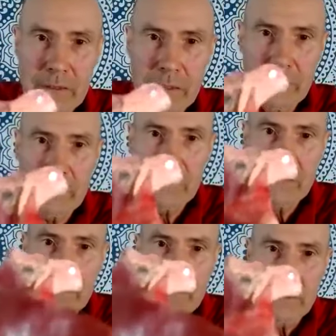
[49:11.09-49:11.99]
Come
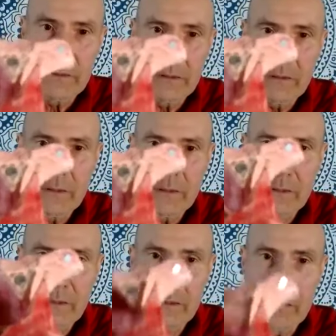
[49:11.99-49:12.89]
on.
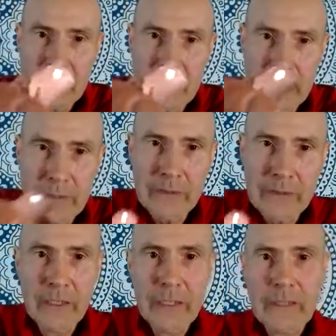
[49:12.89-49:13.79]
See, it's
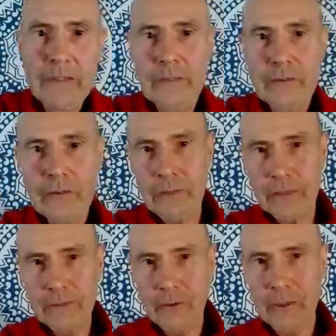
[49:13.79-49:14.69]
this
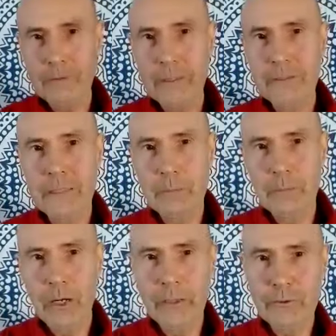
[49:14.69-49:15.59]
screen. Not only is it
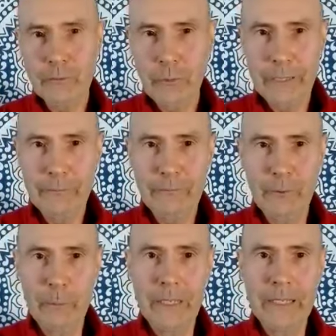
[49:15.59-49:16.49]
miles away
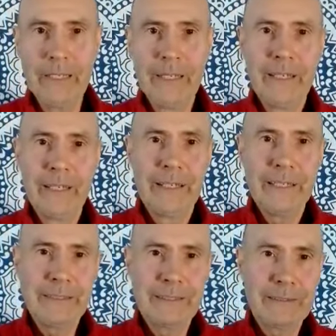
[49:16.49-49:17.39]
from me,
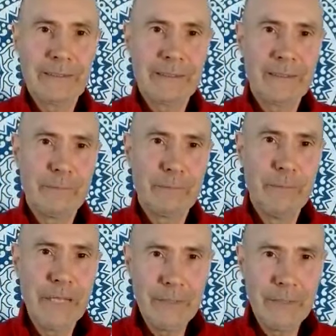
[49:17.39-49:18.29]
it's
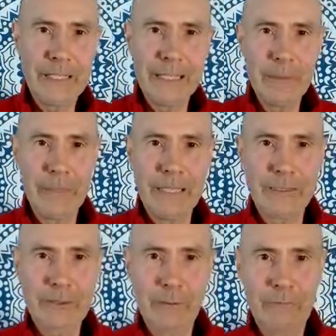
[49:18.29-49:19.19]
mirror
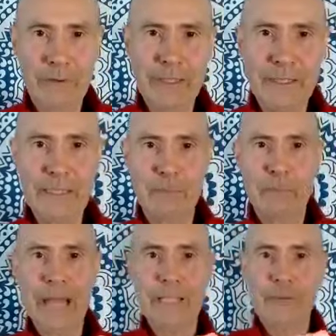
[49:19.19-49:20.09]
image, so everything is
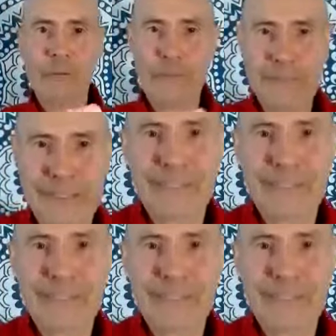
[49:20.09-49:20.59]
backwards.